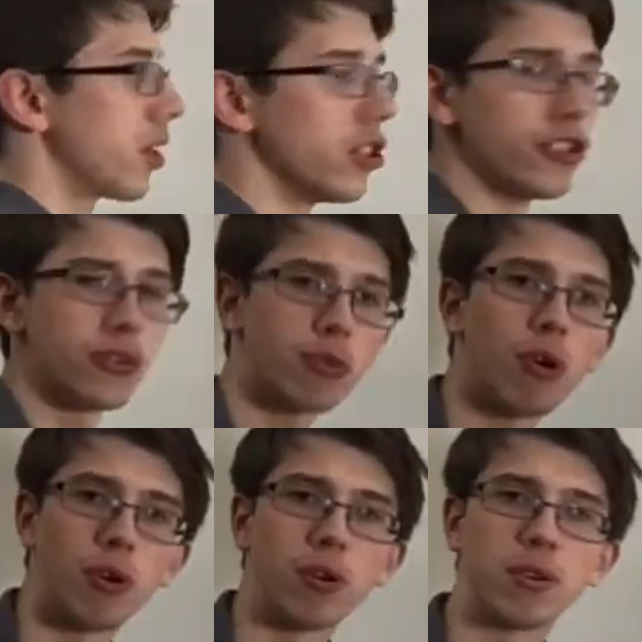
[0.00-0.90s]

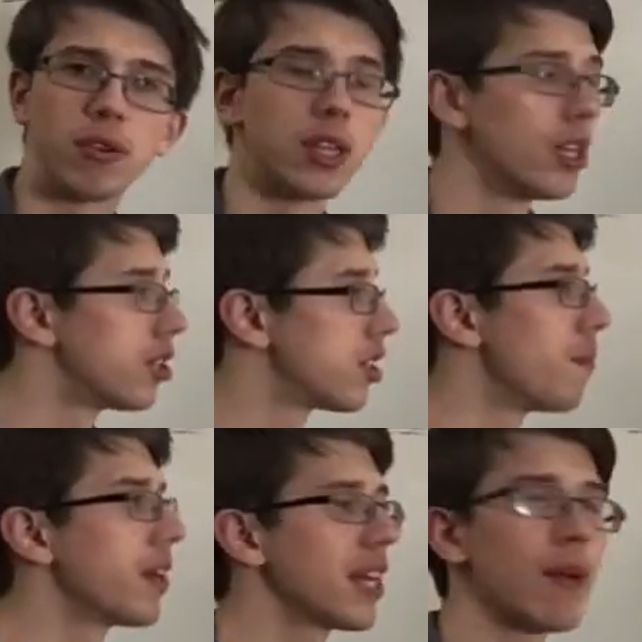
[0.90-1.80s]
control
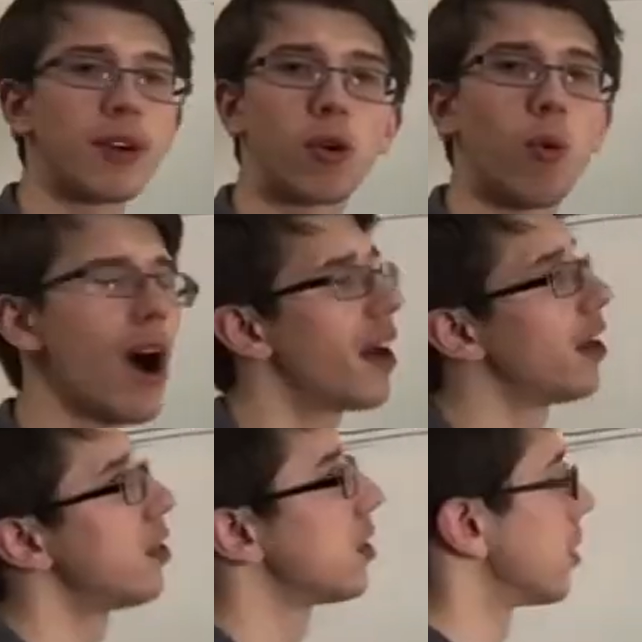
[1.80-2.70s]
something that
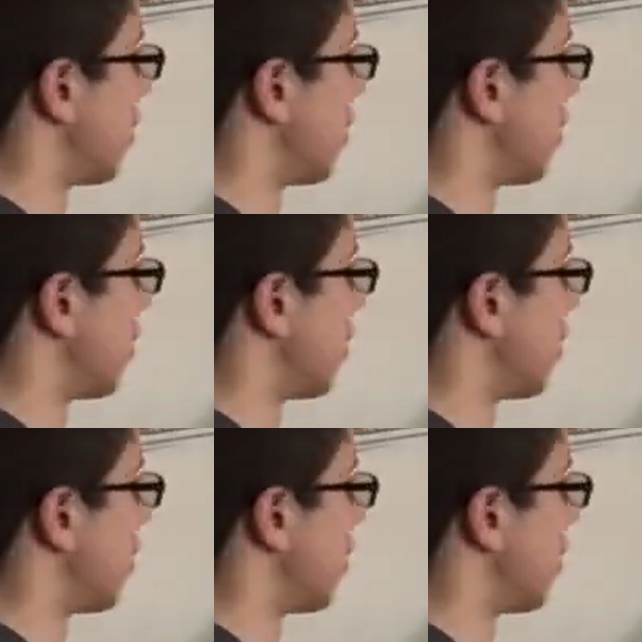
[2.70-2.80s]
requires